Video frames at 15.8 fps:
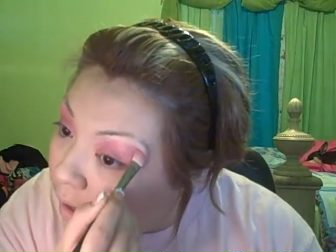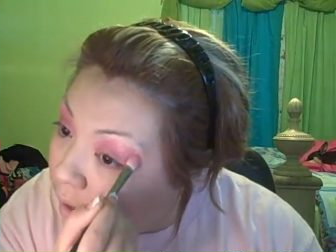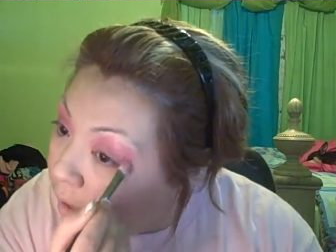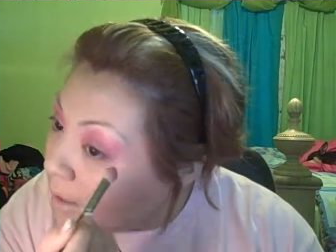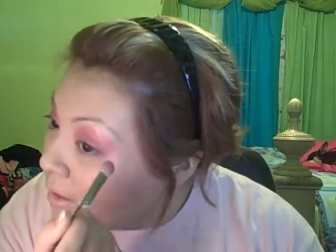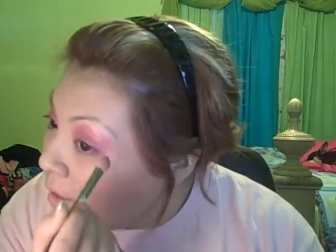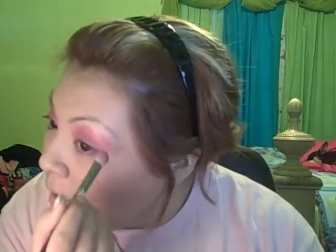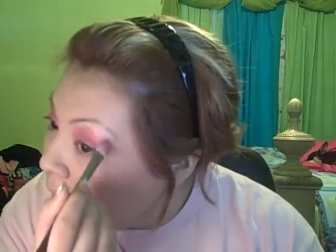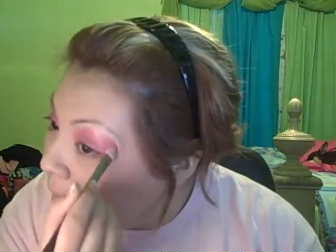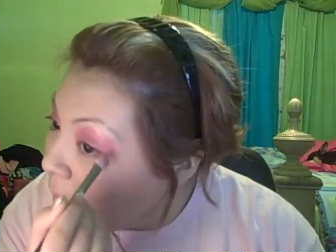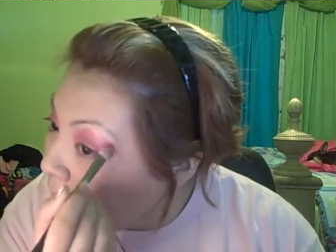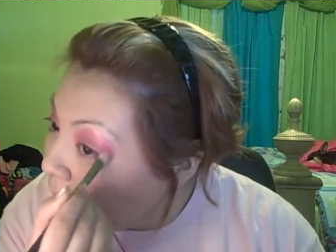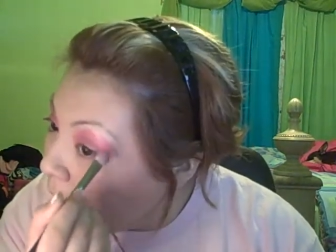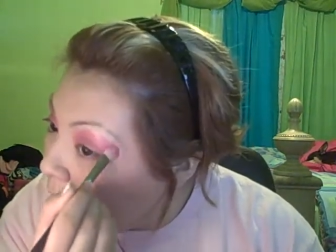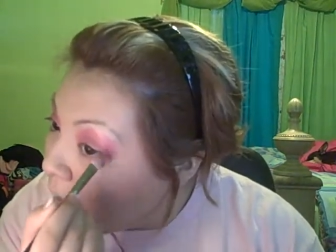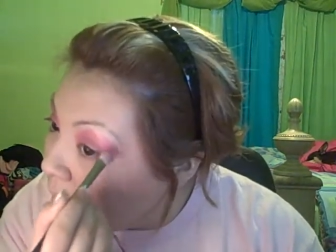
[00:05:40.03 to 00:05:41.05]
And
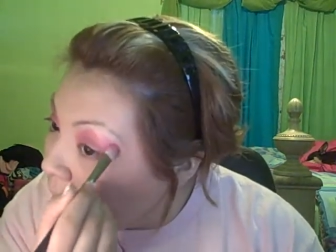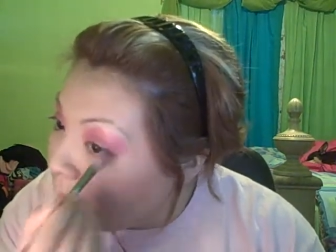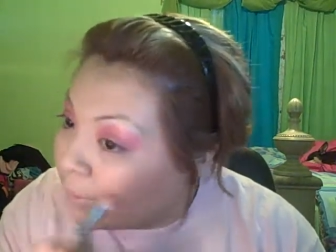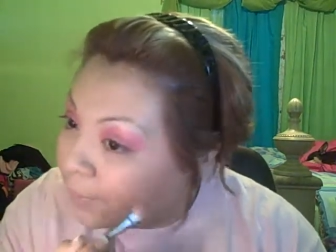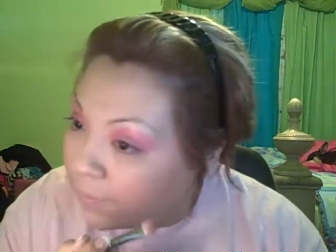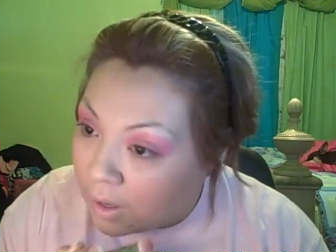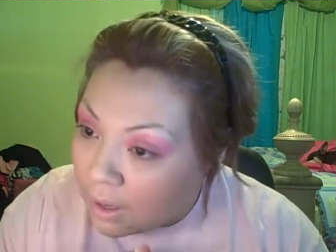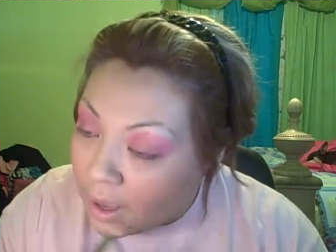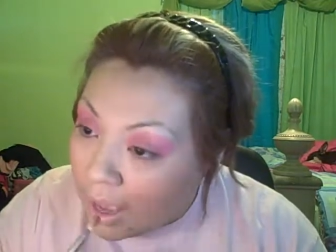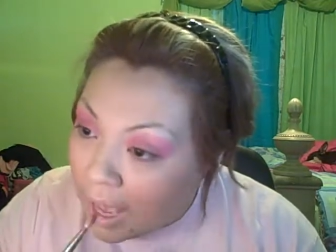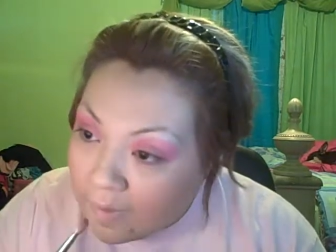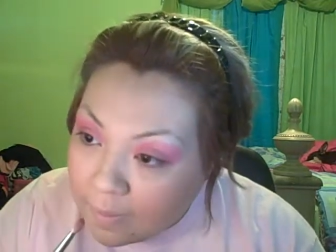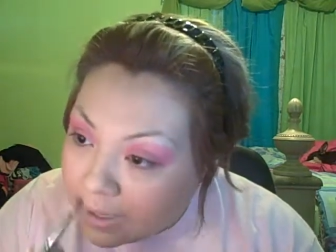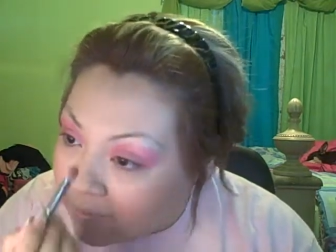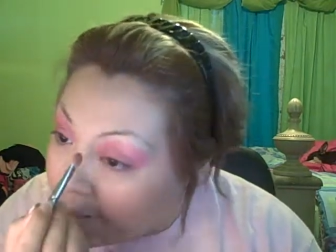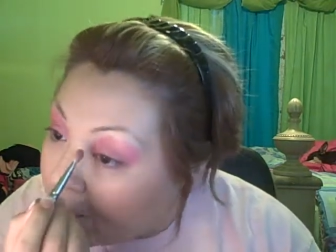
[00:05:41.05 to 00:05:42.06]
I don't know. I
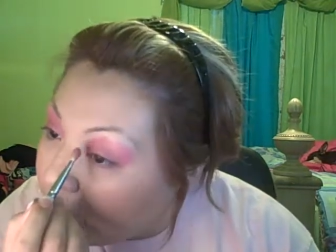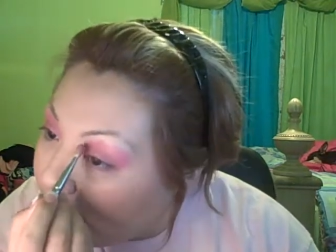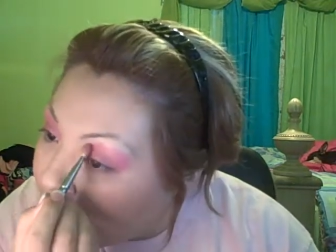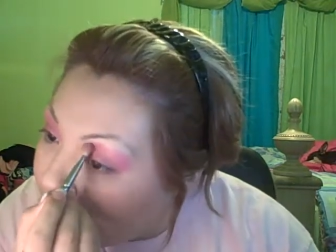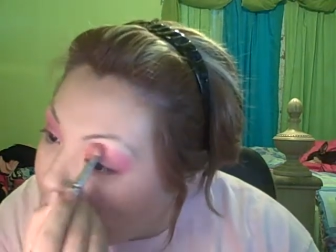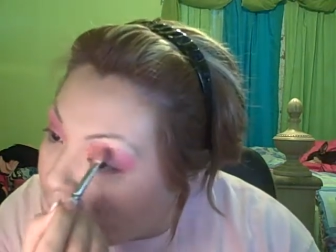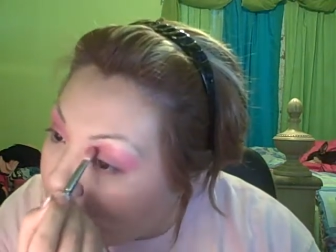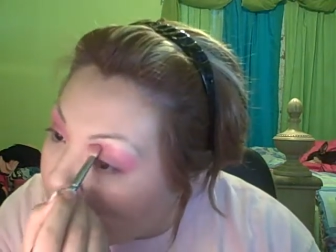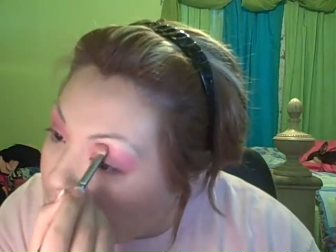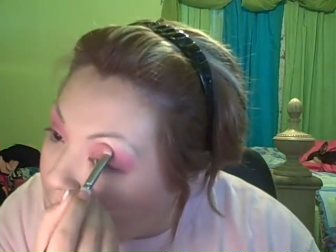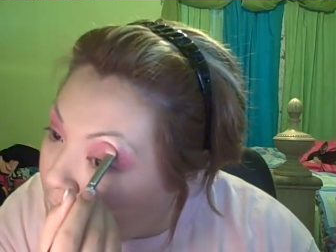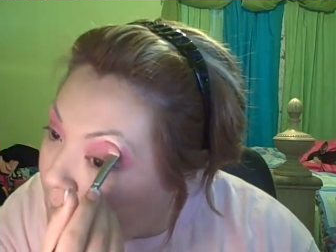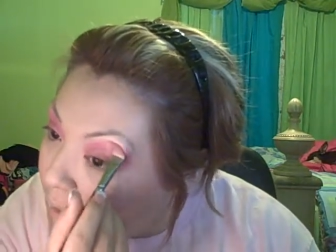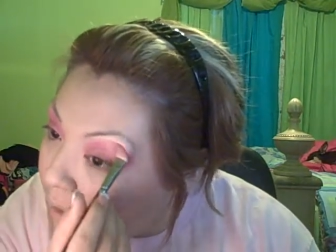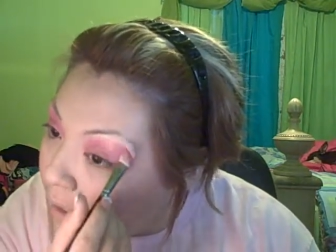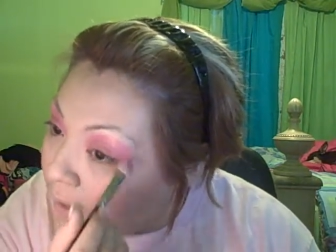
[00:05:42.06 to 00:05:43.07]
haven't made a video where I've been
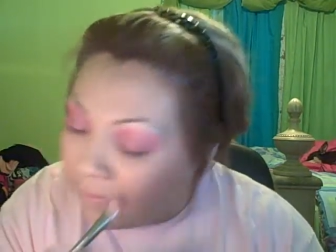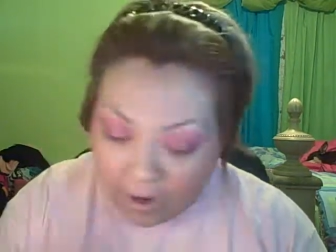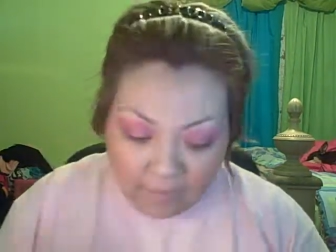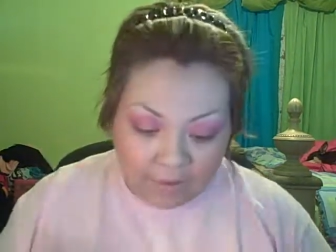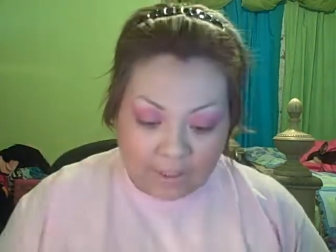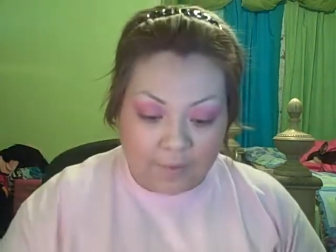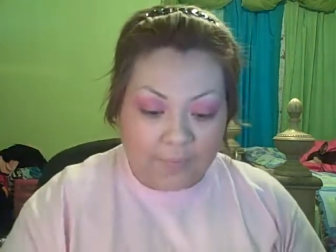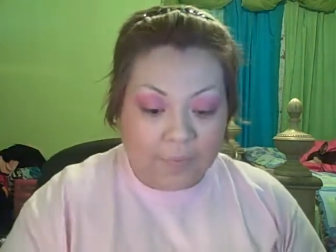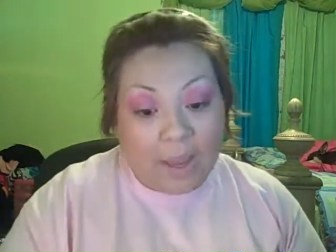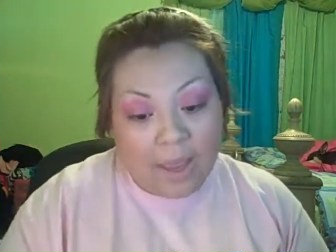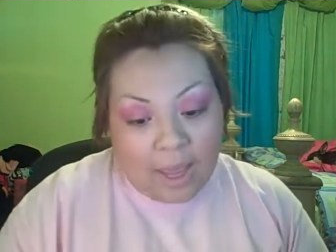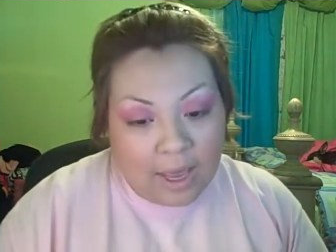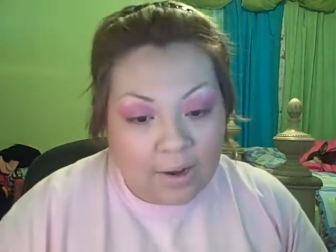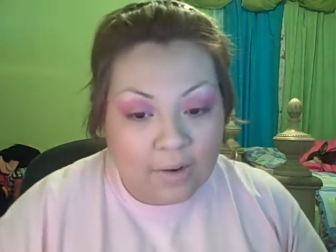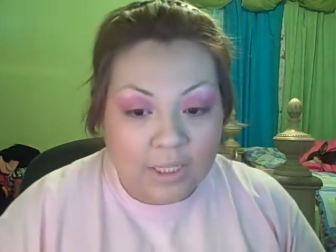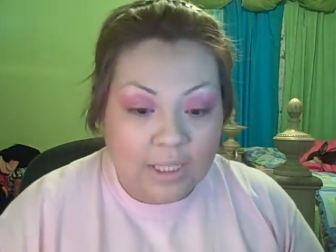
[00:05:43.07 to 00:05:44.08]
talking in forever, so I
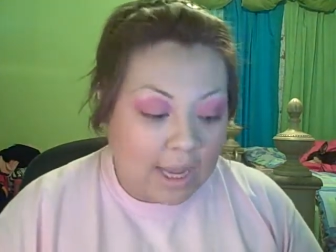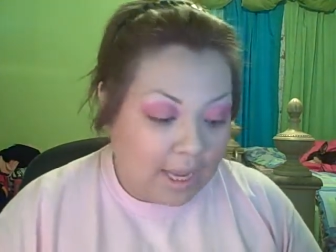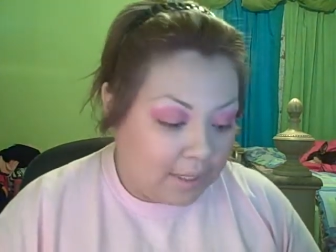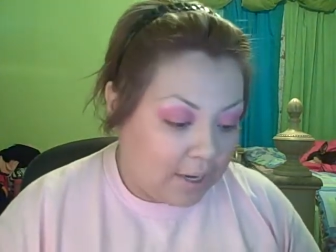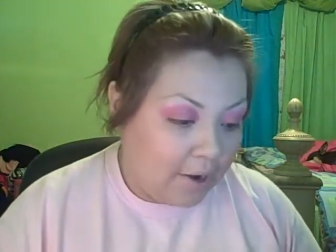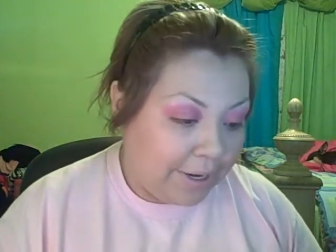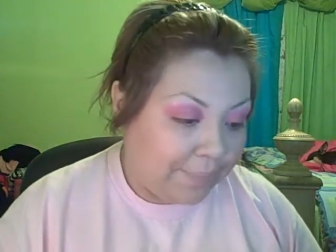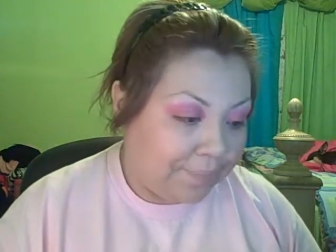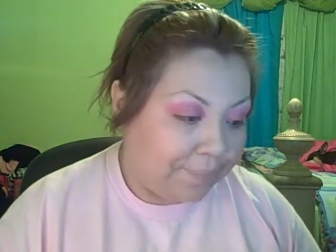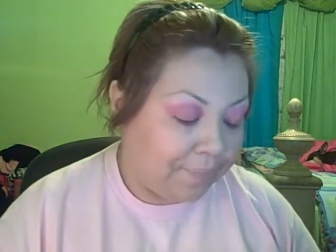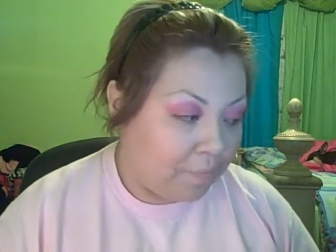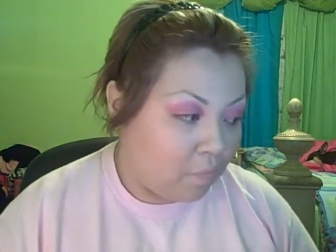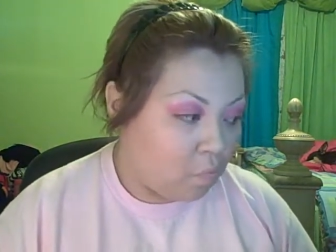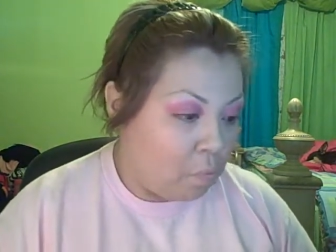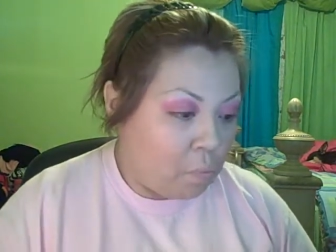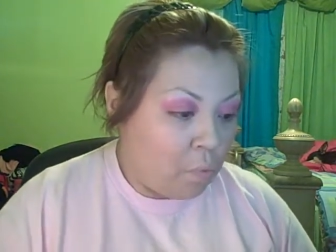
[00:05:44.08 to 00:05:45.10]
don't know what to say. Sorry.
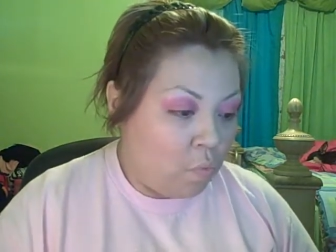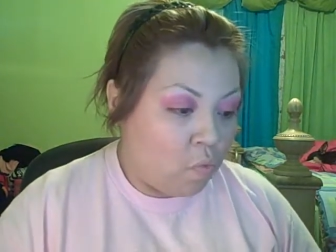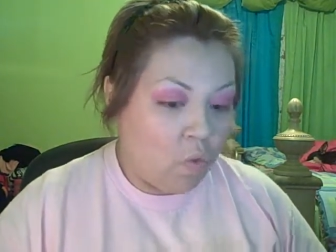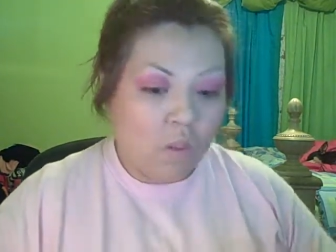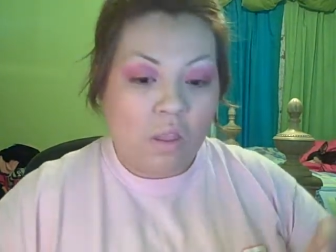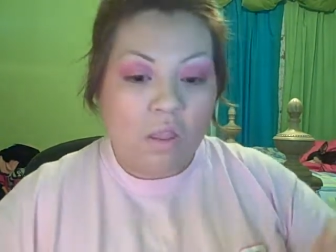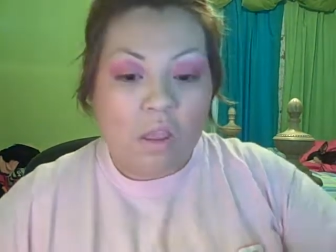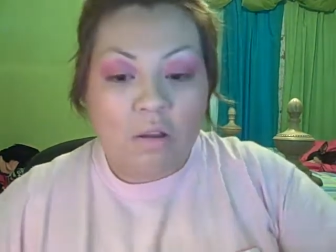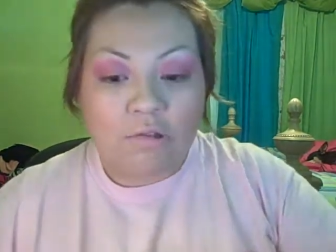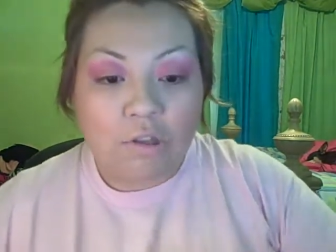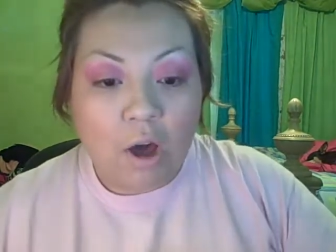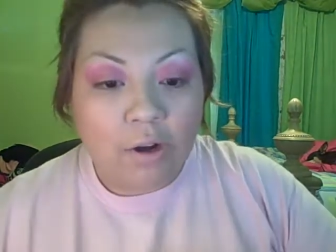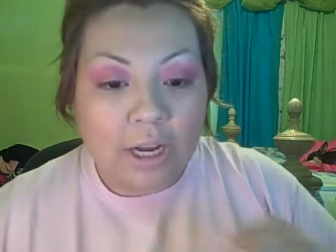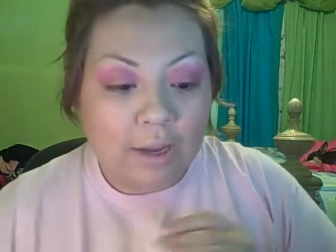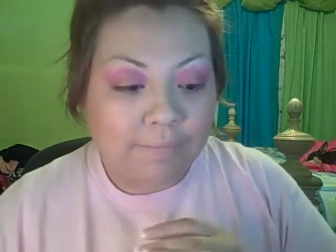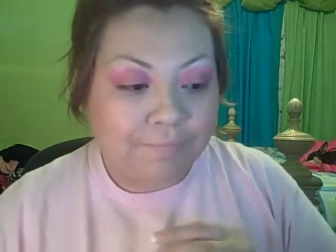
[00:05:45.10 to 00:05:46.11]

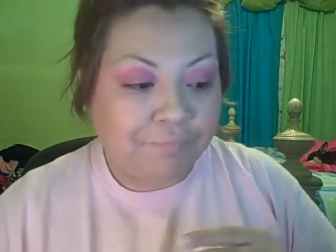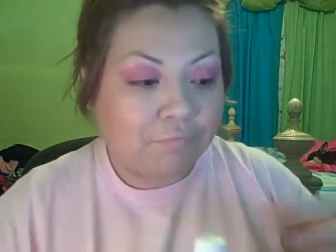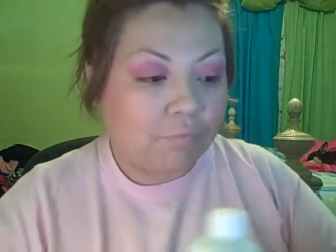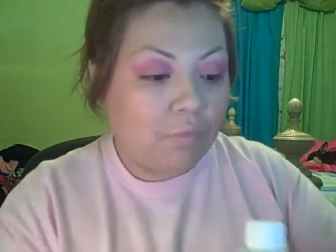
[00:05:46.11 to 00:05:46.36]
Sorry.